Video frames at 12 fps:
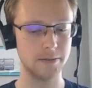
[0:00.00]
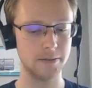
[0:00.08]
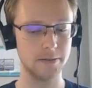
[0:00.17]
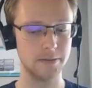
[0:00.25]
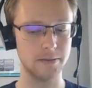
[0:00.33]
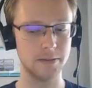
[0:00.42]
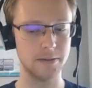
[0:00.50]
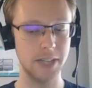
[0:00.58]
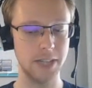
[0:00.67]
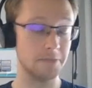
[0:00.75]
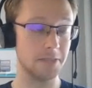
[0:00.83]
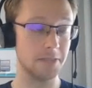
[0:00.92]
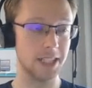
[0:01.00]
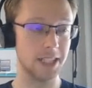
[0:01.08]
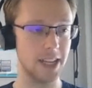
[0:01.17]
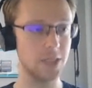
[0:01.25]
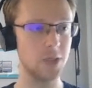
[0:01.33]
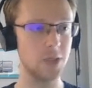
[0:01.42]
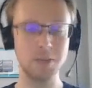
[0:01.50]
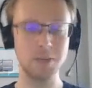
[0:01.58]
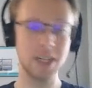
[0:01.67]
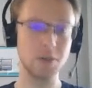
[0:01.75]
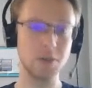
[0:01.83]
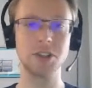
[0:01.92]

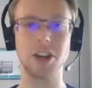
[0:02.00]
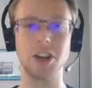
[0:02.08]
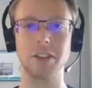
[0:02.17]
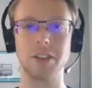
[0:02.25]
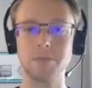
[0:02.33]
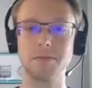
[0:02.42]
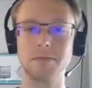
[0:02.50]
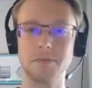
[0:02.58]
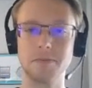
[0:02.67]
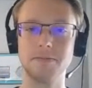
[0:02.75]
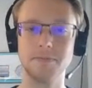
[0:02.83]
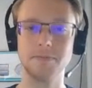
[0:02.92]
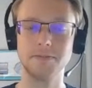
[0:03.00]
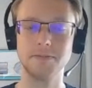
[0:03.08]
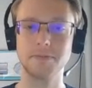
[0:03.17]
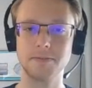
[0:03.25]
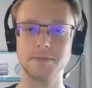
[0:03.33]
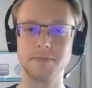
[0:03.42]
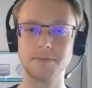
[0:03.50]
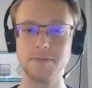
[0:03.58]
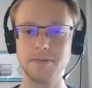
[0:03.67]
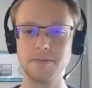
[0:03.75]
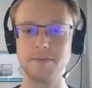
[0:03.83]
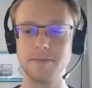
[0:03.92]

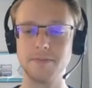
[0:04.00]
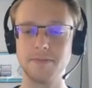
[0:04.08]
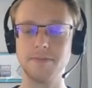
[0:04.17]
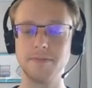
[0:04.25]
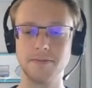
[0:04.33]
(silent)